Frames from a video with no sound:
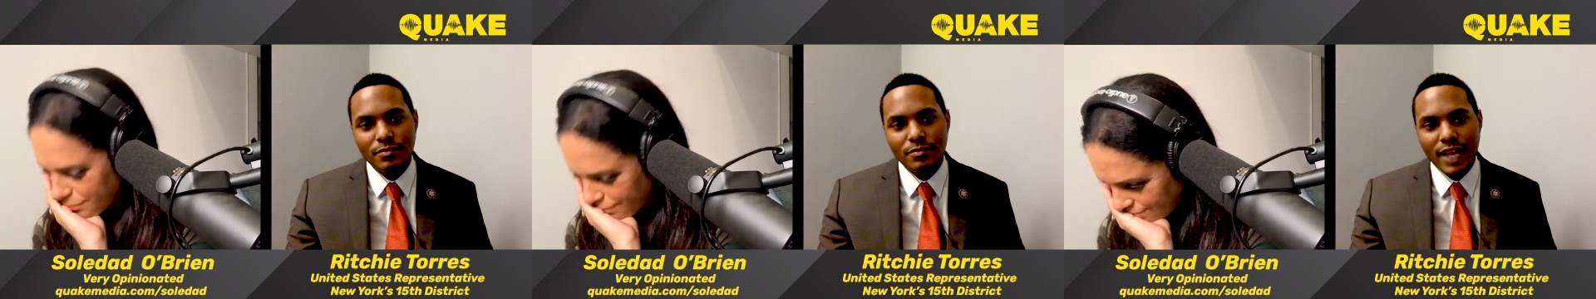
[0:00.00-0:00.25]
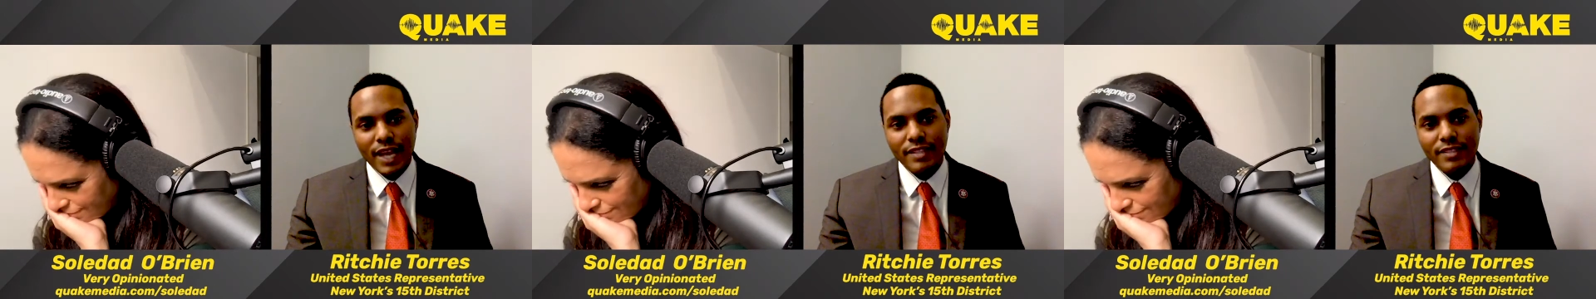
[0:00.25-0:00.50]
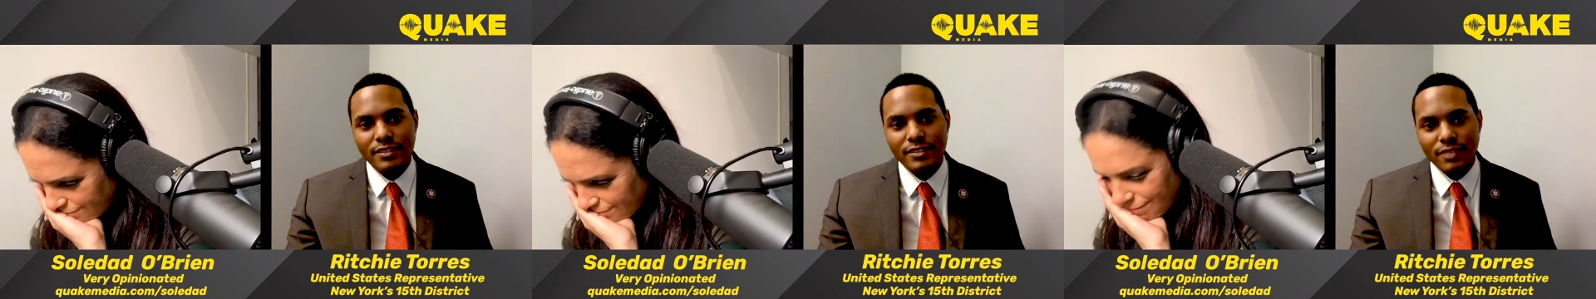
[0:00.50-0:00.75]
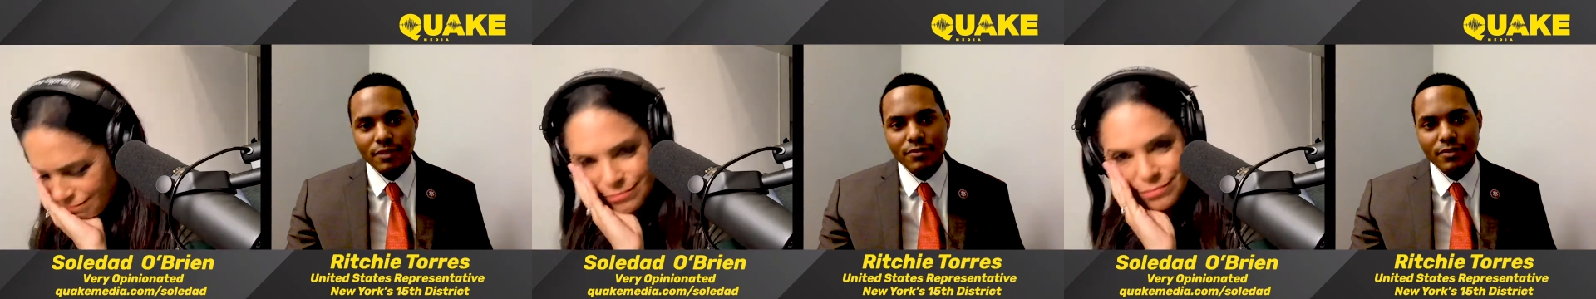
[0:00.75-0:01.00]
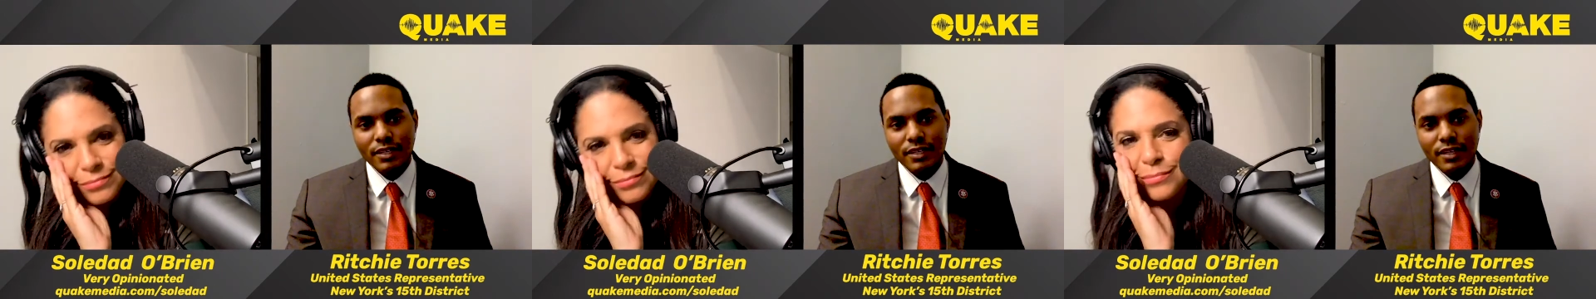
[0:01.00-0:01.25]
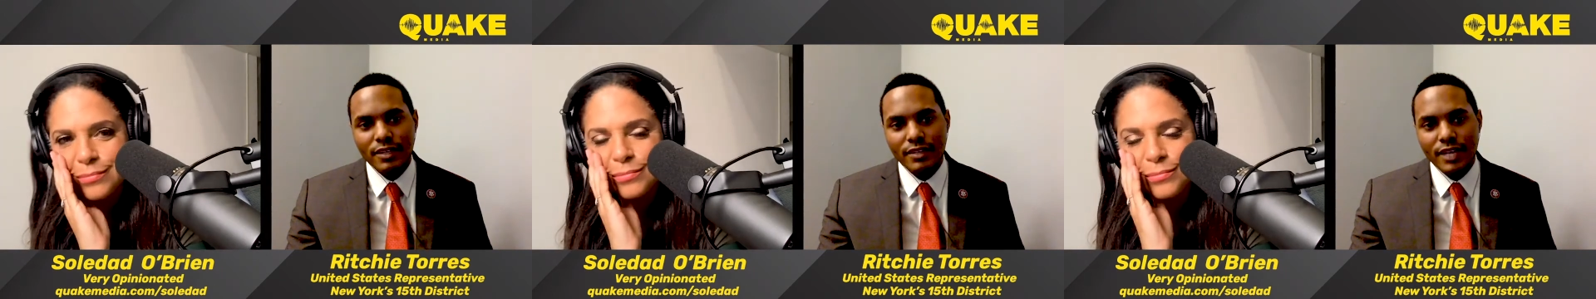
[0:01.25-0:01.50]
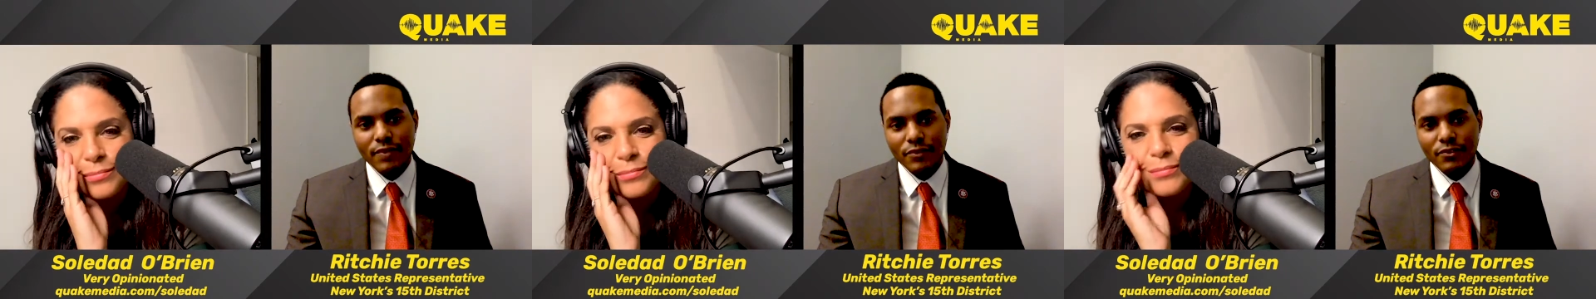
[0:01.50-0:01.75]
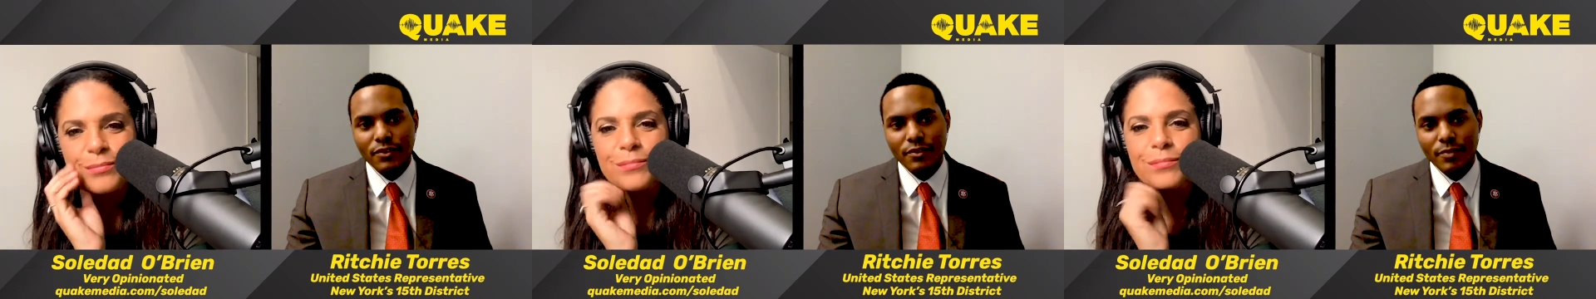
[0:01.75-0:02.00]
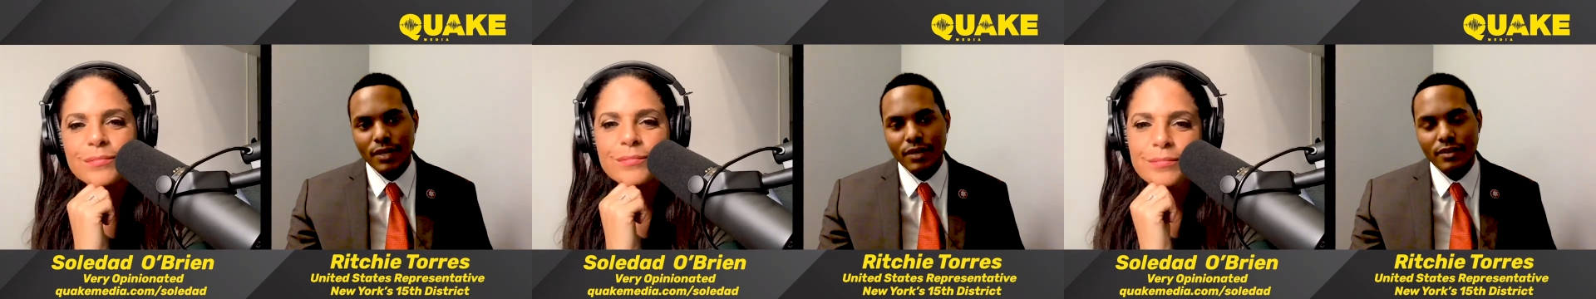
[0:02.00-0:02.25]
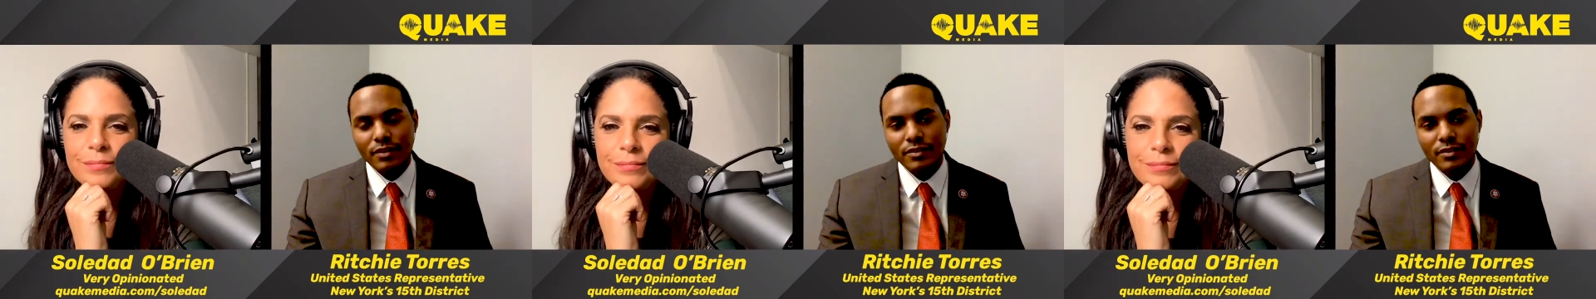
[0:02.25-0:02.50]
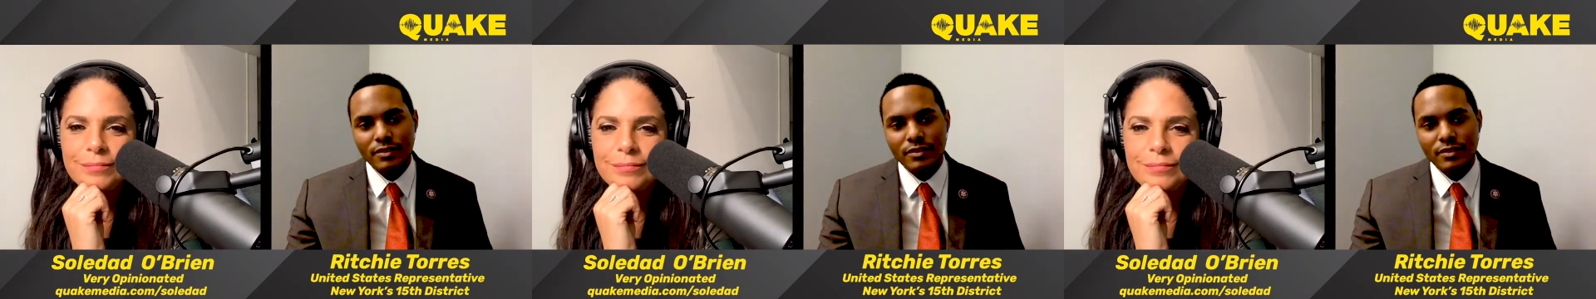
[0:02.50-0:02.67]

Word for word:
Speaker 1: mass suffering and deaths among